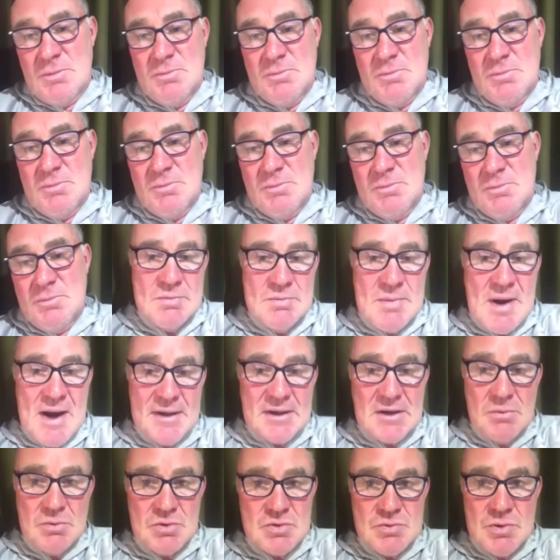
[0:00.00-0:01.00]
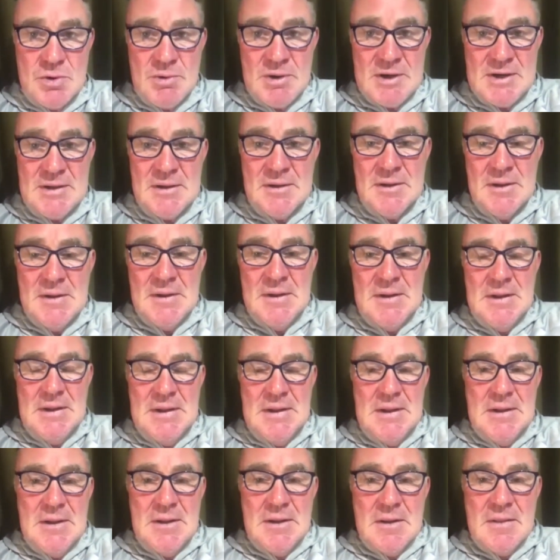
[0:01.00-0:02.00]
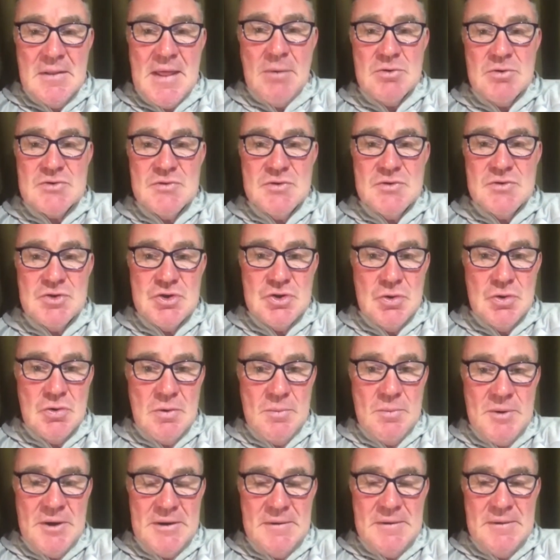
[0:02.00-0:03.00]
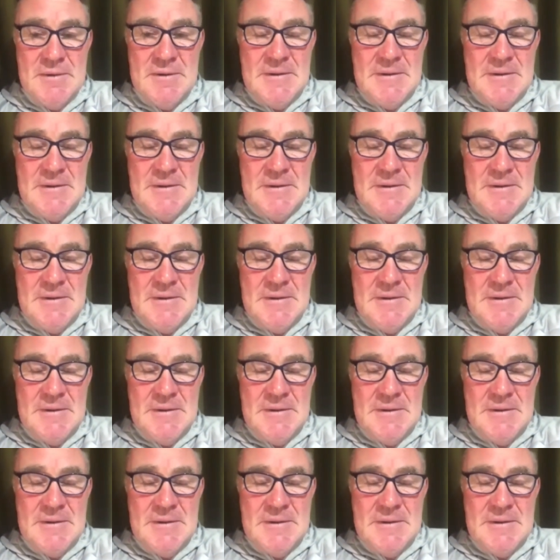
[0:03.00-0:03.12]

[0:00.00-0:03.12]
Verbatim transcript: to go to America was ruined. That was for sure. But